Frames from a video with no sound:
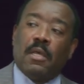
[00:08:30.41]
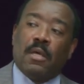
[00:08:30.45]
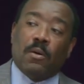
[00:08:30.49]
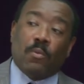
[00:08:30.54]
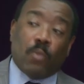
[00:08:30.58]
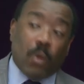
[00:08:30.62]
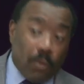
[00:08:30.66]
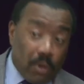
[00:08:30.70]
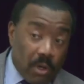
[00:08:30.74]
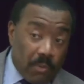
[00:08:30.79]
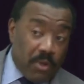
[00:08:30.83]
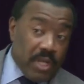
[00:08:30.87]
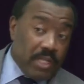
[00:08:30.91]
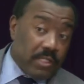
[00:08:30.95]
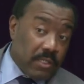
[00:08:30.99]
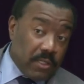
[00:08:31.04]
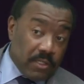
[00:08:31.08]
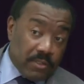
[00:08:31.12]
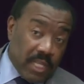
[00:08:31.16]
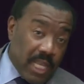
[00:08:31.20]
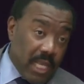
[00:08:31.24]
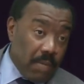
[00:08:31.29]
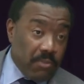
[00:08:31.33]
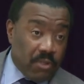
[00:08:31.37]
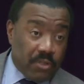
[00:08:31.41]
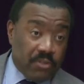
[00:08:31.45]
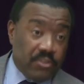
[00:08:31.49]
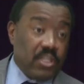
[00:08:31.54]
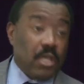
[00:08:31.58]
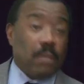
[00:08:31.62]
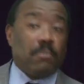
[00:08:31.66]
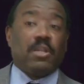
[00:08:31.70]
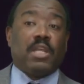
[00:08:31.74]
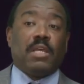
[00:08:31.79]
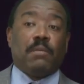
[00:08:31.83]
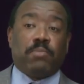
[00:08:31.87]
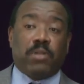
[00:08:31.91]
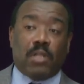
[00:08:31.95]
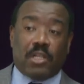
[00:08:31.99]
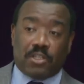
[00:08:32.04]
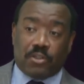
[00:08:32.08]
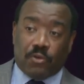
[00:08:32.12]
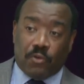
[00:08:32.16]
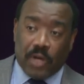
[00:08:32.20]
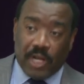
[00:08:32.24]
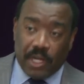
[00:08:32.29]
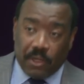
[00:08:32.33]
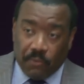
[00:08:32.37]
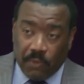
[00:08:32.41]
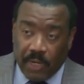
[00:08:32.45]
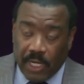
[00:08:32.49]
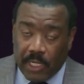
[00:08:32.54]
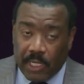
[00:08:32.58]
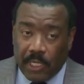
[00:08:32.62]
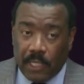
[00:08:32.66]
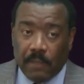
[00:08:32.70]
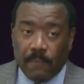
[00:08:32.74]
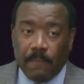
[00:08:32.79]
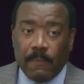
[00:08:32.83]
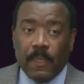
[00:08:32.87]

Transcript: What we bring to the table is AA plus credit rating,